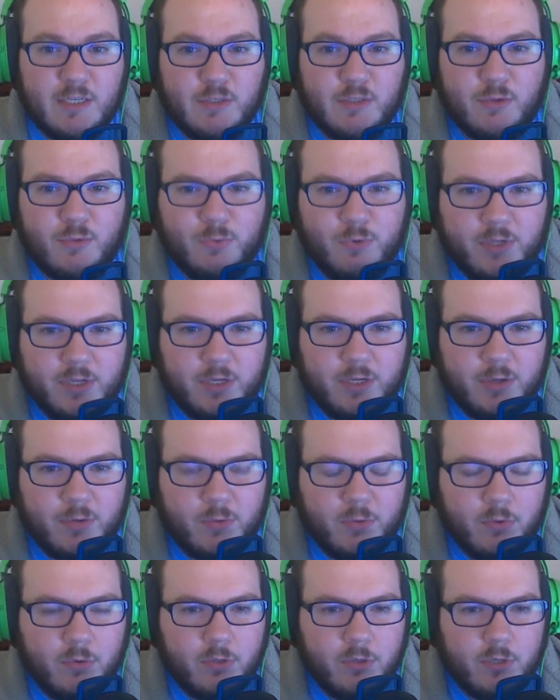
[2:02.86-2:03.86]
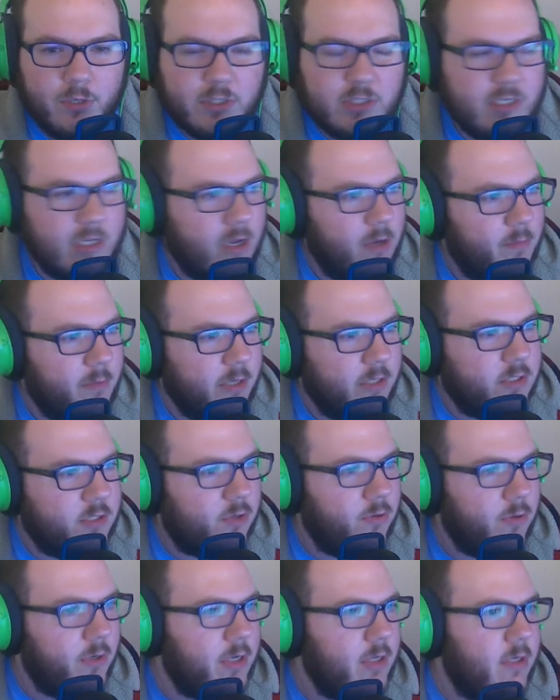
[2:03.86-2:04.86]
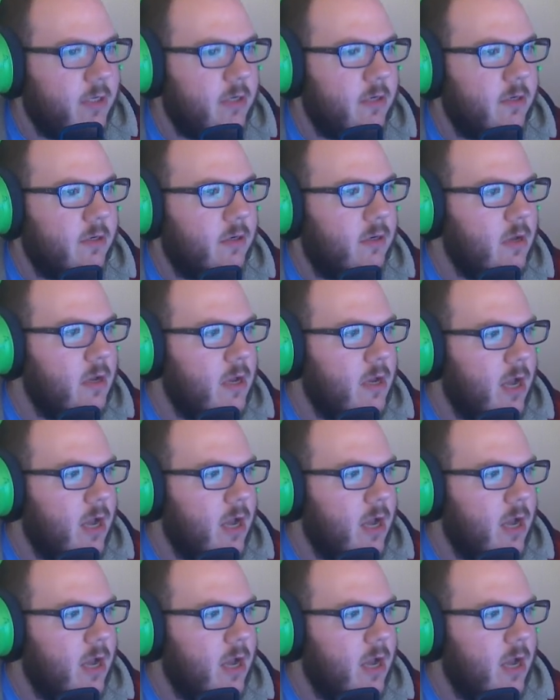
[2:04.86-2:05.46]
are really cool. You can see on my screen here,